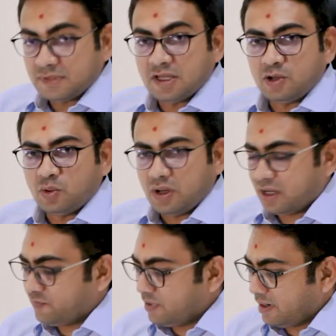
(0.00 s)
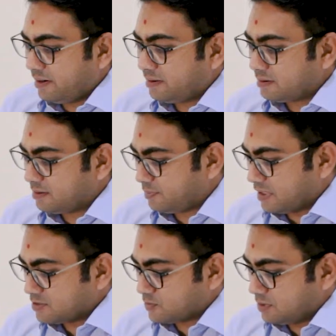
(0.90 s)
Now I will enter the
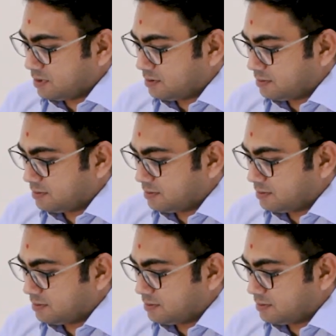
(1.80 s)
password.